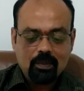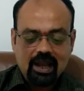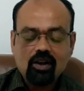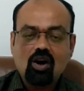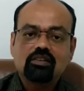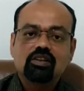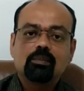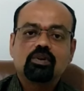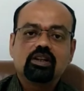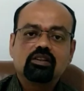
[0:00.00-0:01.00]
my
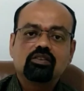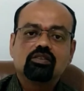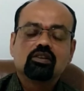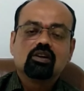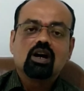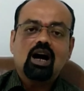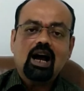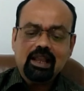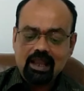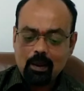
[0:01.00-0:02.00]
concept is
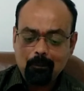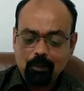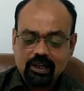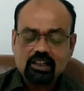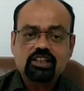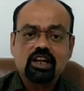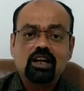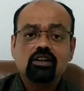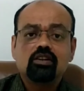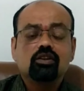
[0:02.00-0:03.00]
I
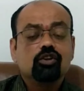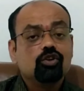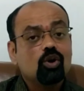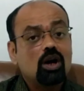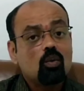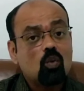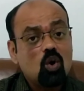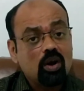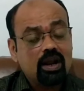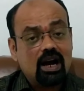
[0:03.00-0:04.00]
appreciate your
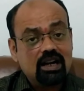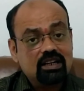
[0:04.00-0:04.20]
own